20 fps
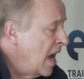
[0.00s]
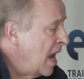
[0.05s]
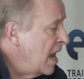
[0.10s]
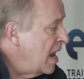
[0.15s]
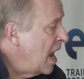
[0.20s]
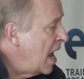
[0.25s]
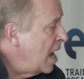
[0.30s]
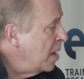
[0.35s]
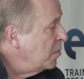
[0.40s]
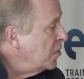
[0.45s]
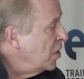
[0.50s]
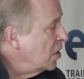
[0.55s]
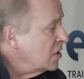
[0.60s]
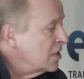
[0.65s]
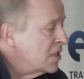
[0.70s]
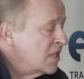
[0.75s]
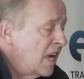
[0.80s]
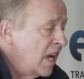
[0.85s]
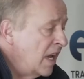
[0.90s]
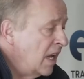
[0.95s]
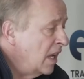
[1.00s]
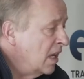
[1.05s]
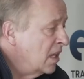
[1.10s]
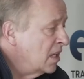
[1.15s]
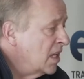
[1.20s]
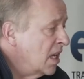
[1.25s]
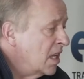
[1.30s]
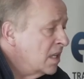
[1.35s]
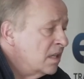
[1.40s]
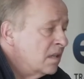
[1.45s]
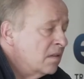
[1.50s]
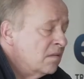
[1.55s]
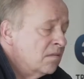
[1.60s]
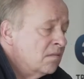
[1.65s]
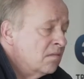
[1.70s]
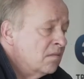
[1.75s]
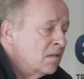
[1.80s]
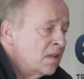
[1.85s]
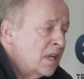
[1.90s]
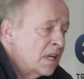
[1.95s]
and I'm not saying that
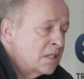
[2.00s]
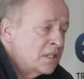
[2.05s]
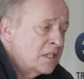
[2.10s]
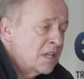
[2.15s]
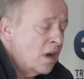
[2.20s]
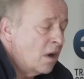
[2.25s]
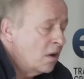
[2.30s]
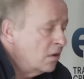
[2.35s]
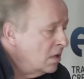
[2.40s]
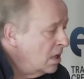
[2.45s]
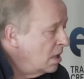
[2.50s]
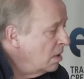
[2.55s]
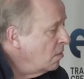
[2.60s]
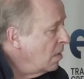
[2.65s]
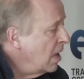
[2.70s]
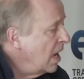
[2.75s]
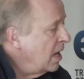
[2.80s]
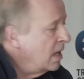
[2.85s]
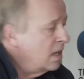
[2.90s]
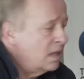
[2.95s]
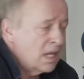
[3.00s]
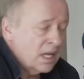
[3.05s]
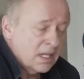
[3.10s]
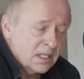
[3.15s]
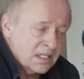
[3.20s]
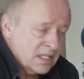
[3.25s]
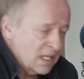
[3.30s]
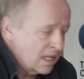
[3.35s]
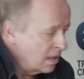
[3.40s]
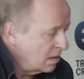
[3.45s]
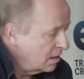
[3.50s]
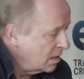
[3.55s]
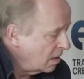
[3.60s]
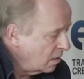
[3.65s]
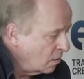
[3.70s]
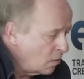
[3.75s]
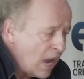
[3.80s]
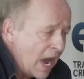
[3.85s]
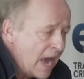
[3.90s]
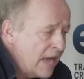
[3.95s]
that's the only way, that's the,
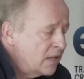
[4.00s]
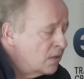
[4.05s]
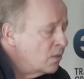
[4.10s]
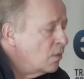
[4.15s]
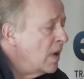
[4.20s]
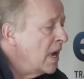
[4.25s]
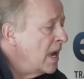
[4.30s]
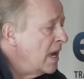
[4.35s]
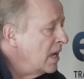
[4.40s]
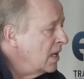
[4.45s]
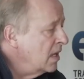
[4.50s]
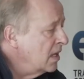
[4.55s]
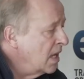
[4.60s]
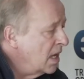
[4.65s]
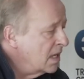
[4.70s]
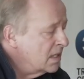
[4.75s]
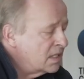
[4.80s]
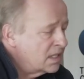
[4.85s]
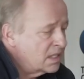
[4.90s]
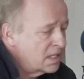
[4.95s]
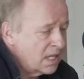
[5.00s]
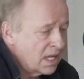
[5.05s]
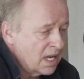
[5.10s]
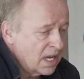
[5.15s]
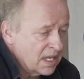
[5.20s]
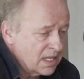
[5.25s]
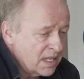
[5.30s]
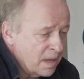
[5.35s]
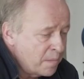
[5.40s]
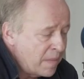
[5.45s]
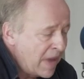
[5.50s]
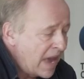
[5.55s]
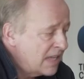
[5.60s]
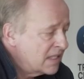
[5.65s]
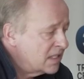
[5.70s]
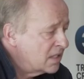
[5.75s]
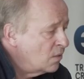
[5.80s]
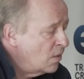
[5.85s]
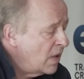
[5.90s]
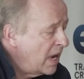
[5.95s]
the right way, that's the, the
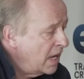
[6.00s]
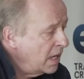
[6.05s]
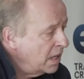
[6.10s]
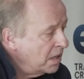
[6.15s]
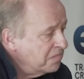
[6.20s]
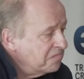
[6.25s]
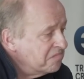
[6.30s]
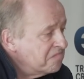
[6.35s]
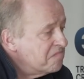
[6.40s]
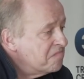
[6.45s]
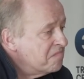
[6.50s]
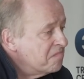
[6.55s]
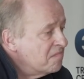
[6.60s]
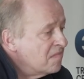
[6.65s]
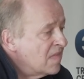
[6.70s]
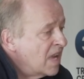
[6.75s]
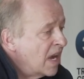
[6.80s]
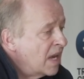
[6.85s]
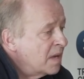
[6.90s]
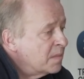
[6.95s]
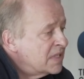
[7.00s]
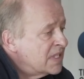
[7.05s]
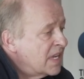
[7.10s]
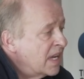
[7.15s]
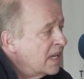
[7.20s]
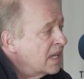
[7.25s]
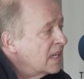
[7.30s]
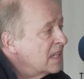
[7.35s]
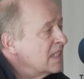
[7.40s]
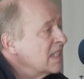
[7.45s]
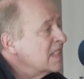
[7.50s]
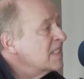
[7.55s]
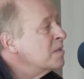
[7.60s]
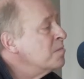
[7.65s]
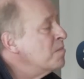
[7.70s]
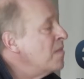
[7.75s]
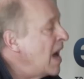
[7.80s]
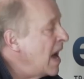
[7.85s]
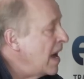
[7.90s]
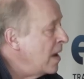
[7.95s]
best way. I'm saying
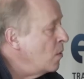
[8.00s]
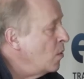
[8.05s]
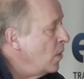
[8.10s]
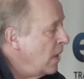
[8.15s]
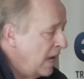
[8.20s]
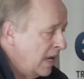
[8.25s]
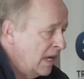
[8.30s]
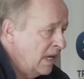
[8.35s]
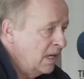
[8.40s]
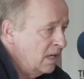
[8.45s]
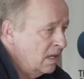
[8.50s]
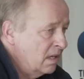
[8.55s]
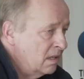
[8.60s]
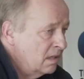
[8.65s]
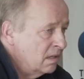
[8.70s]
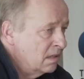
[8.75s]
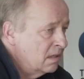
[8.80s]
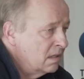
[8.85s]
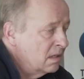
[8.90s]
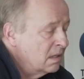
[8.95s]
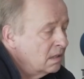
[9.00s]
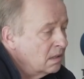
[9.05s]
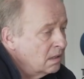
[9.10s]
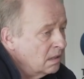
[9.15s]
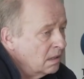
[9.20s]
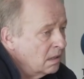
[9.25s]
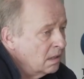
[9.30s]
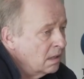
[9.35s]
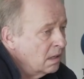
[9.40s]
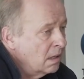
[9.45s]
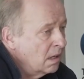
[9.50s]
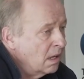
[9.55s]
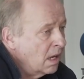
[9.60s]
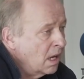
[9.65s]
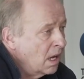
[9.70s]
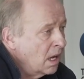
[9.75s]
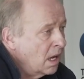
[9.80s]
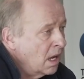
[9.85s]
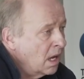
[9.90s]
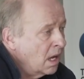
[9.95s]
that's my way.
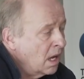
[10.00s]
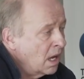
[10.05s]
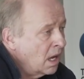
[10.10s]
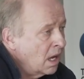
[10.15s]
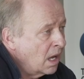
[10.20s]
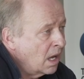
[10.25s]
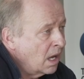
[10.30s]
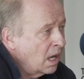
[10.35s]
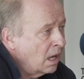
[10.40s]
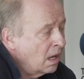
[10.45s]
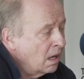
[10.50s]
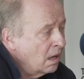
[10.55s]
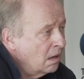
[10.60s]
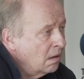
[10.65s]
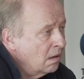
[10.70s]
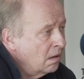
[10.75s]
Uh,